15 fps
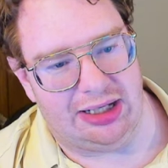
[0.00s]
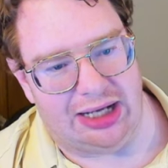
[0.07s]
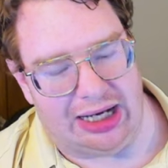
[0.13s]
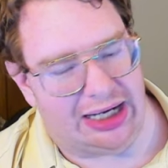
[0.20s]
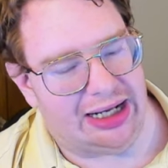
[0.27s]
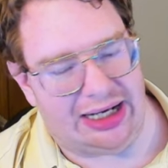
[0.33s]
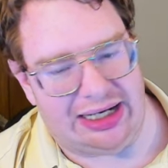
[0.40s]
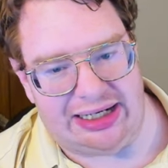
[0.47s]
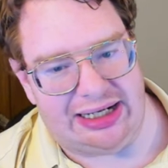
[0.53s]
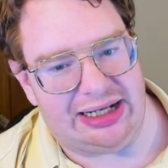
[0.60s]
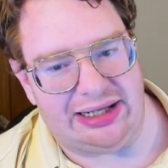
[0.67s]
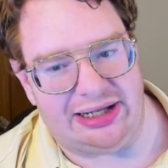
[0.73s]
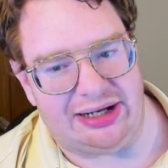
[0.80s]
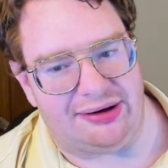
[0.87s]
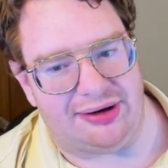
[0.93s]
an idea
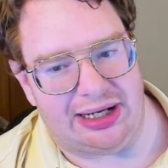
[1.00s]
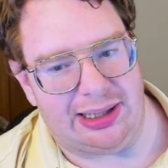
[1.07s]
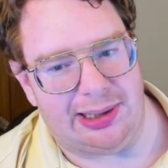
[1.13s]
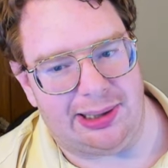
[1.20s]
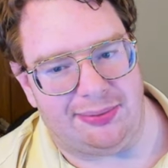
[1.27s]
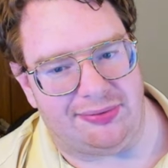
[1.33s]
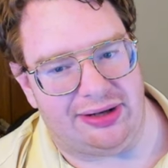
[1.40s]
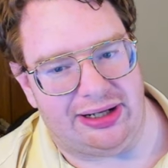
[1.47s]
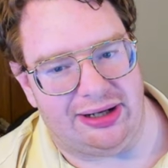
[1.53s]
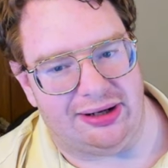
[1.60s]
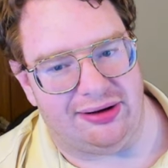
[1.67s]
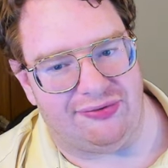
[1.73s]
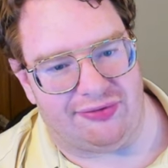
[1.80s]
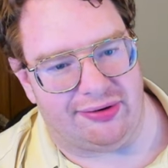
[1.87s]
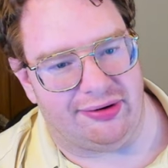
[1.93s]
in their heads
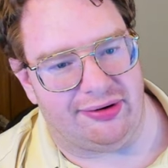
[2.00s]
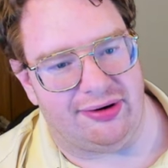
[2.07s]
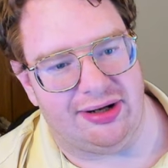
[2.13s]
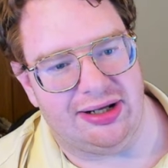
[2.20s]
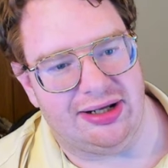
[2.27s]
for